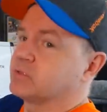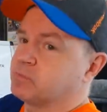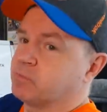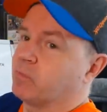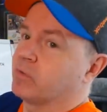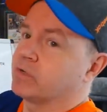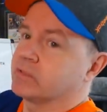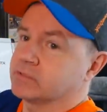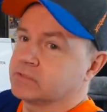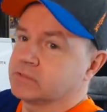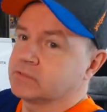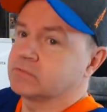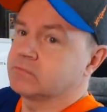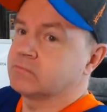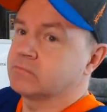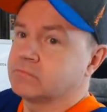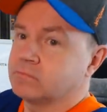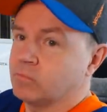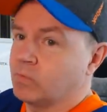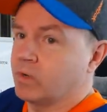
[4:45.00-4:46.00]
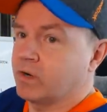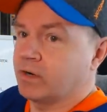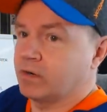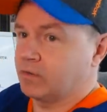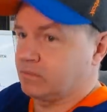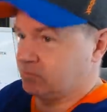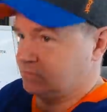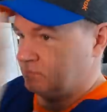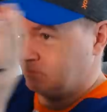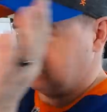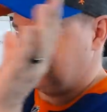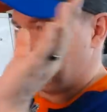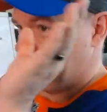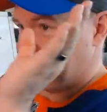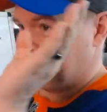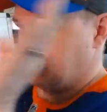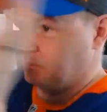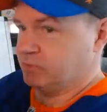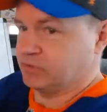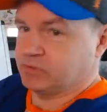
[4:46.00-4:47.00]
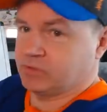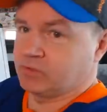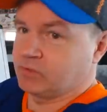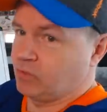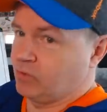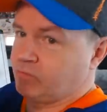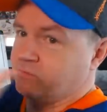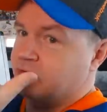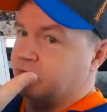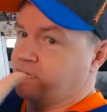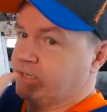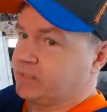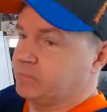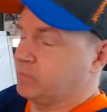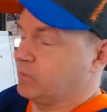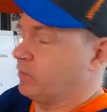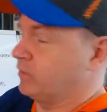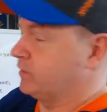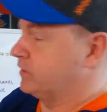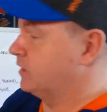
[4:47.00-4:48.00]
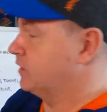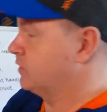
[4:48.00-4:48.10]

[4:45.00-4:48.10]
sports where it can be turned over and end up going the